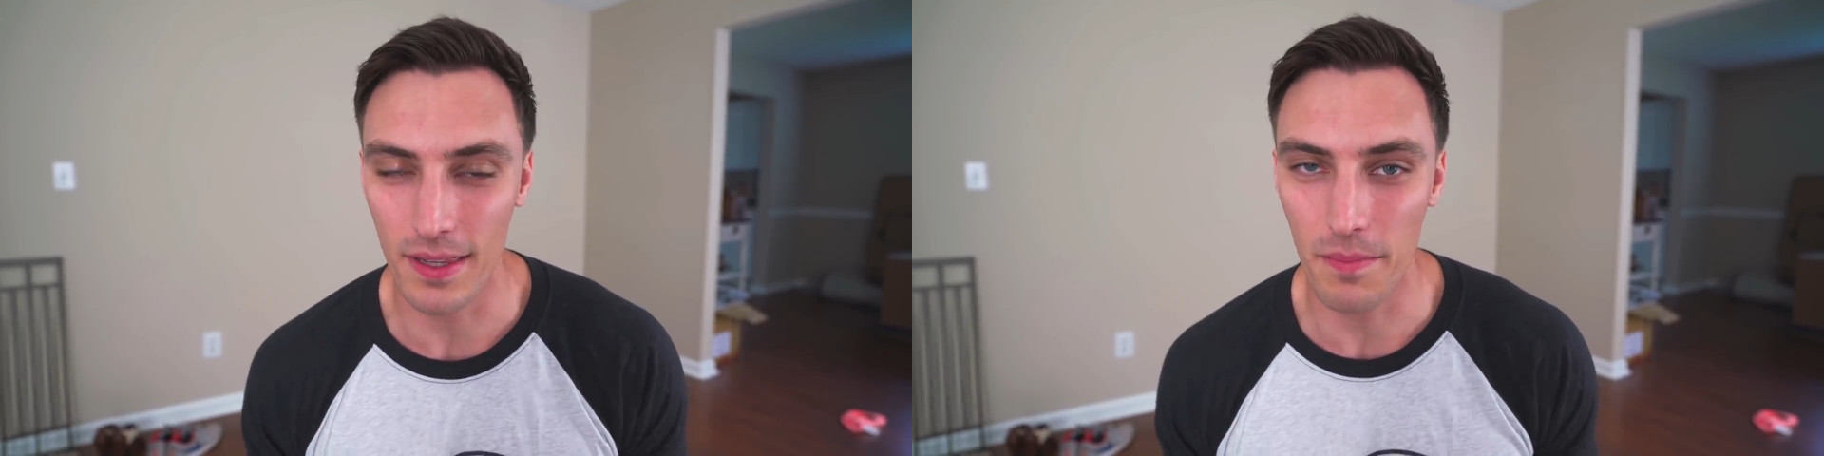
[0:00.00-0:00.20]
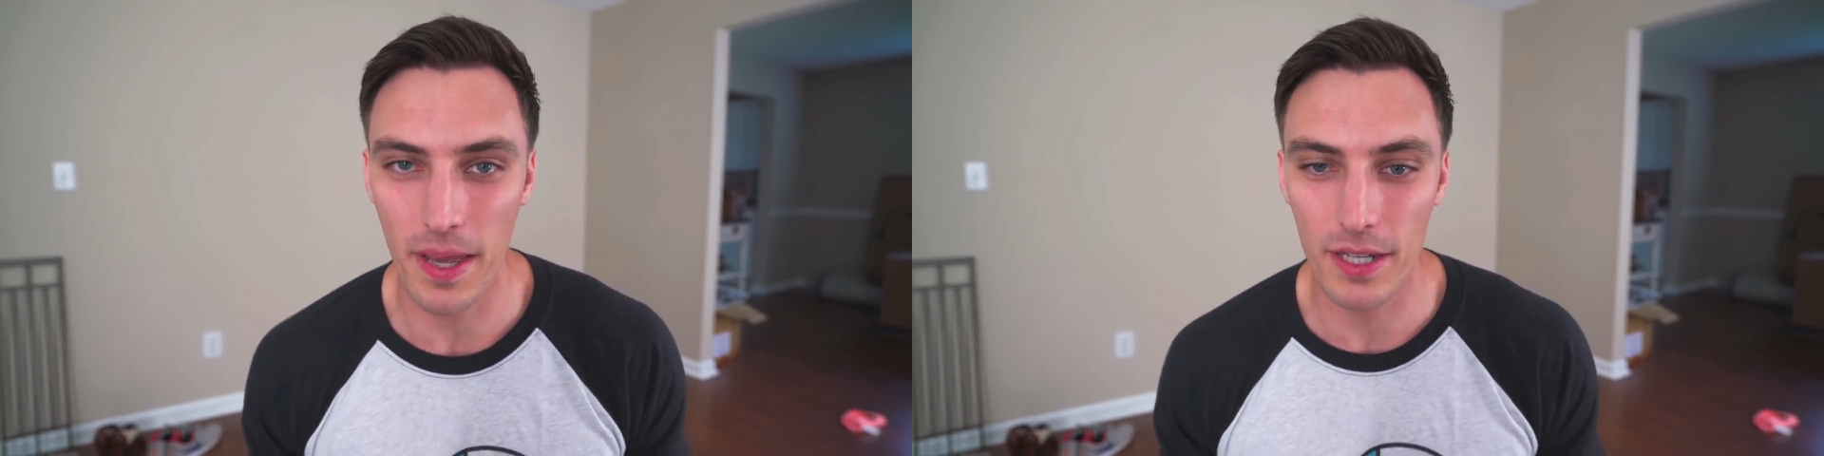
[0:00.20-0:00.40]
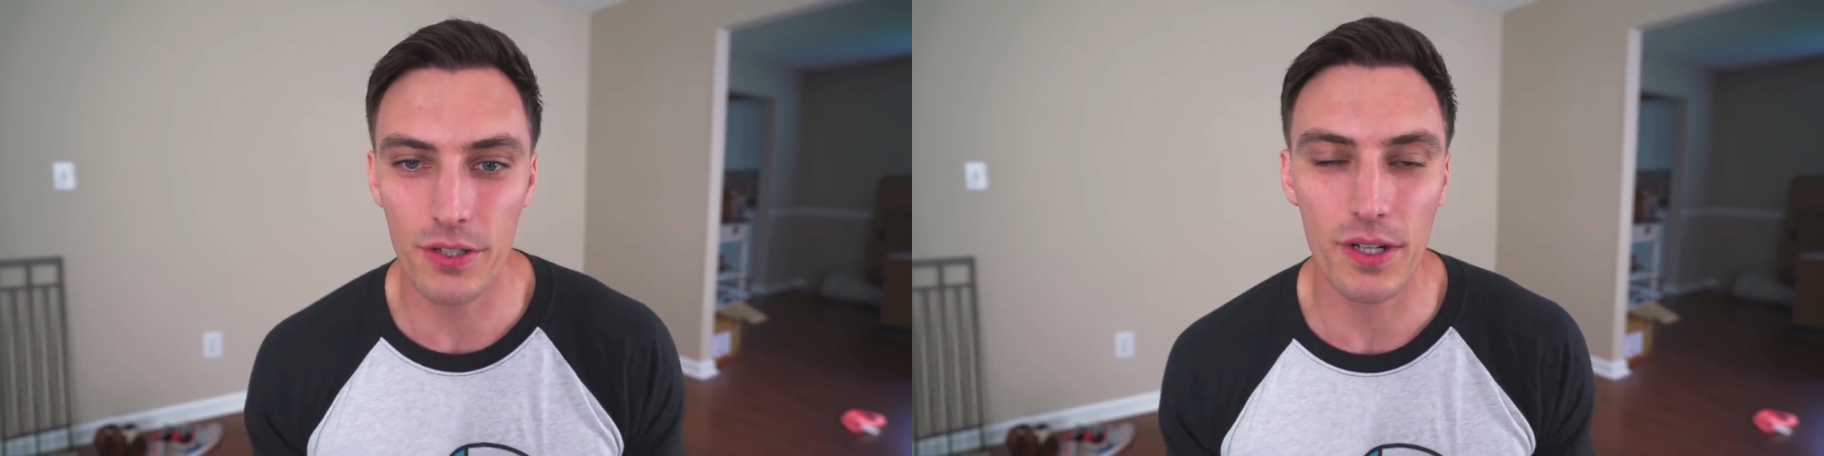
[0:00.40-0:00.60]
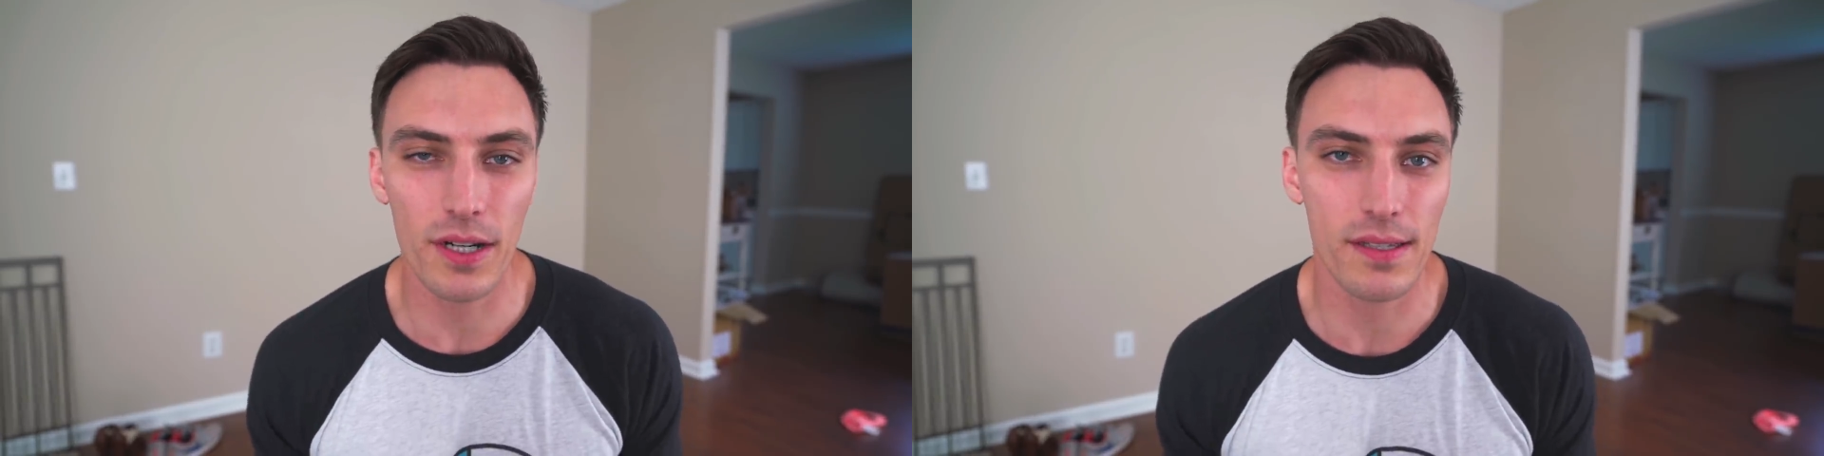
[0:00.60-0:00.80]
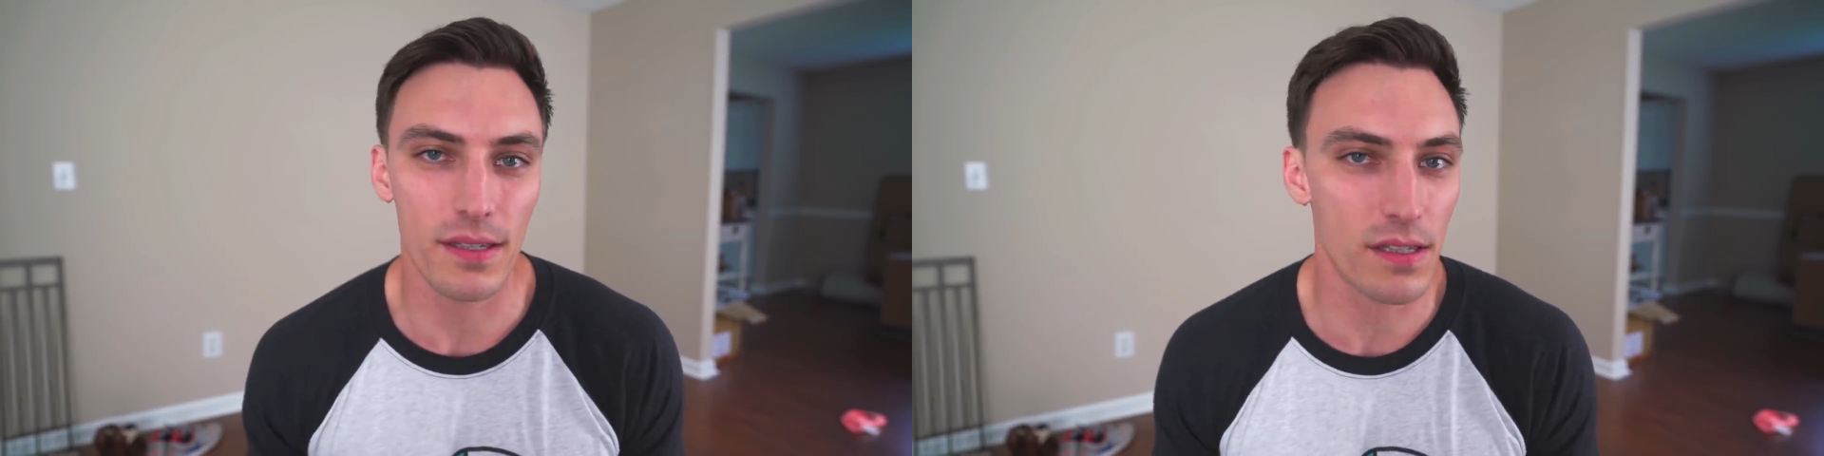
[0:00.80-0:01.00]
and the
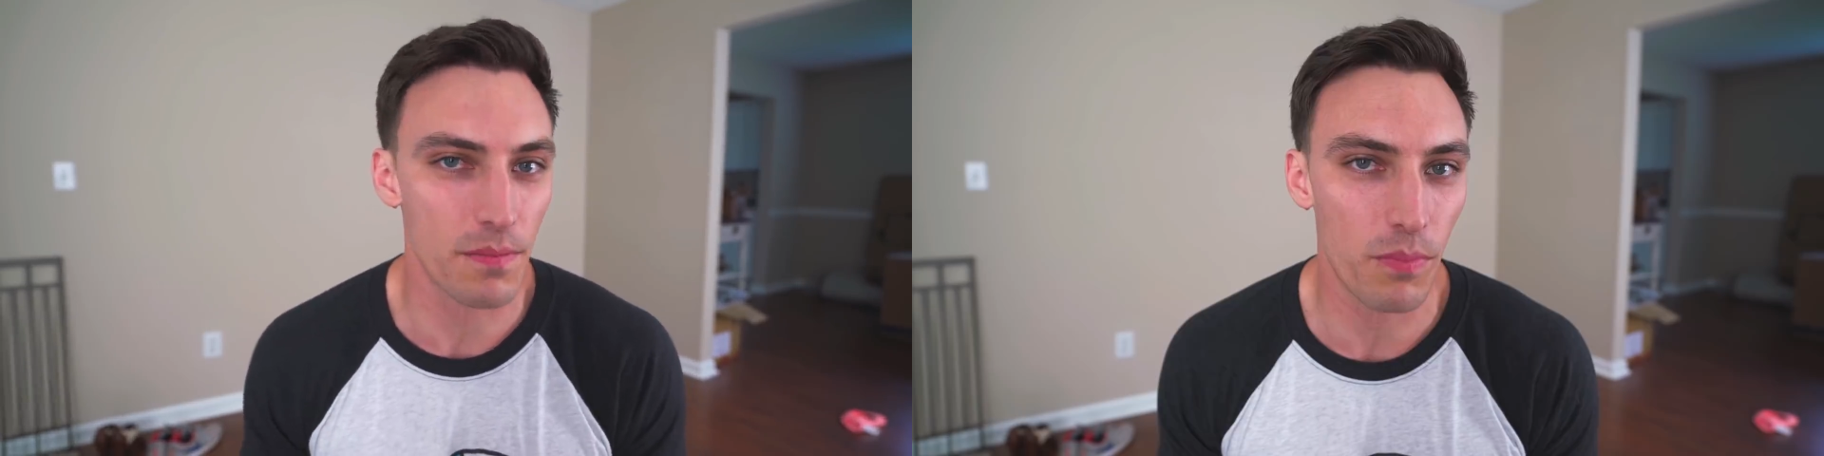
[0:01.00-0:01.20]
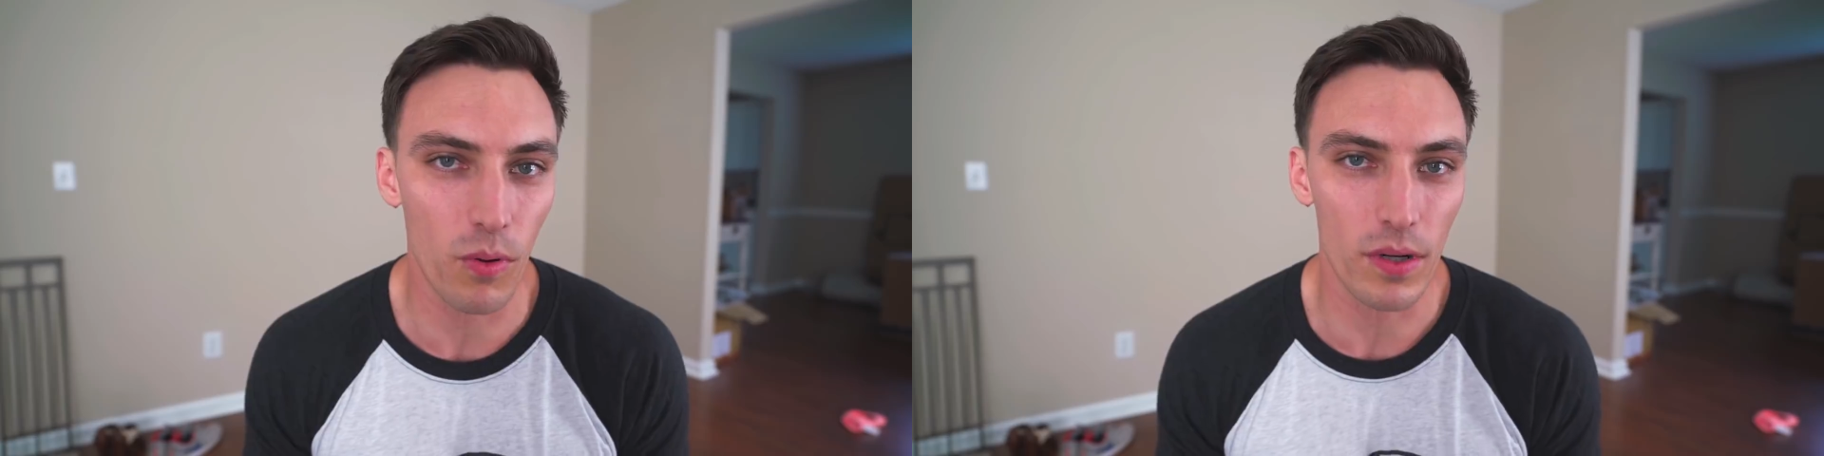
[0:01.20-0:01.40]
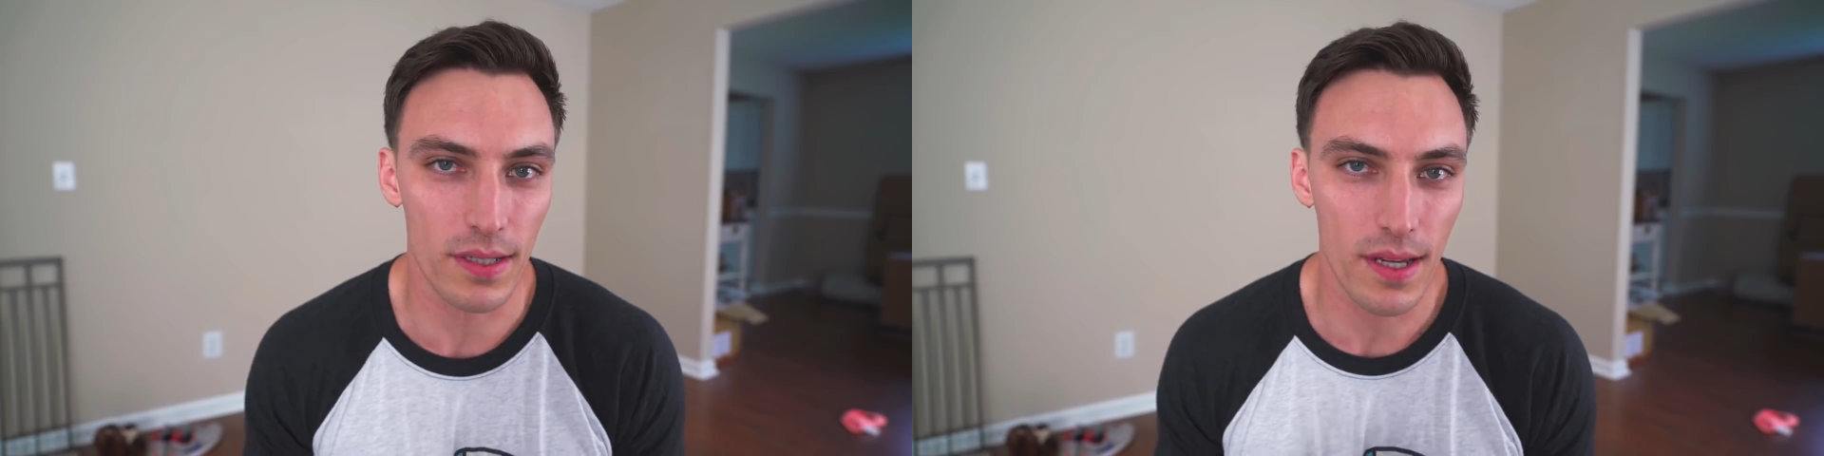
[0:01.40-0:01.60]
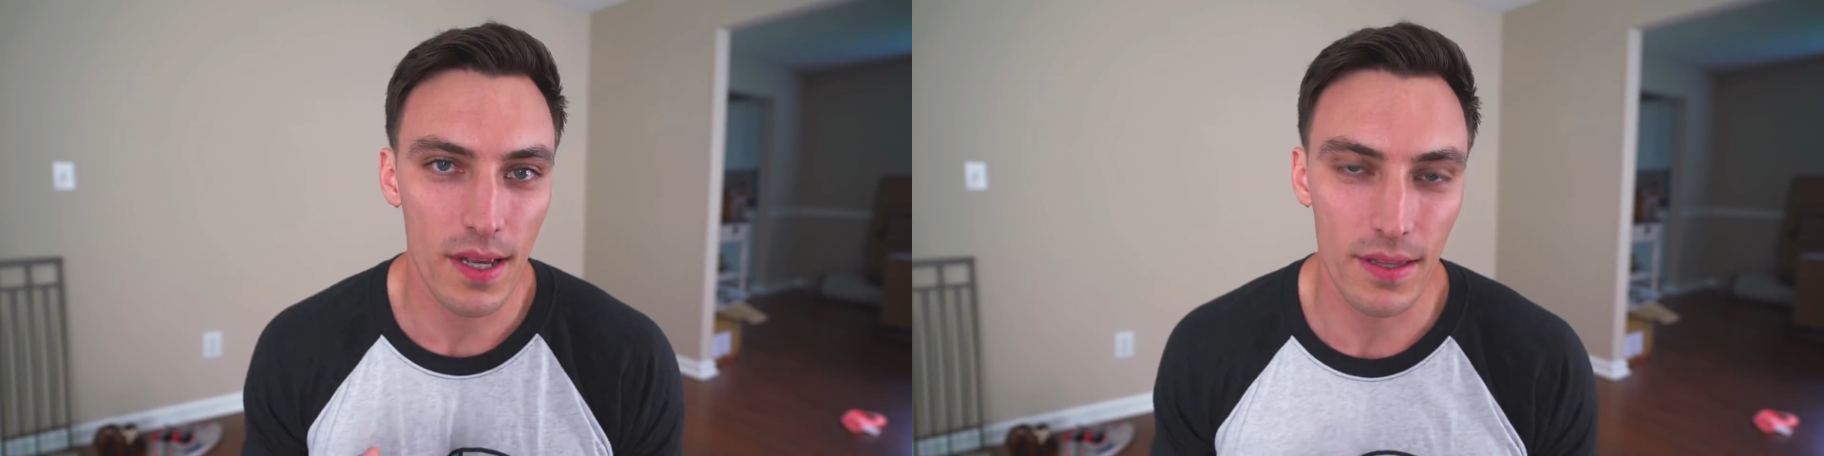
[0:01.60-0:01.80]
Patreons that support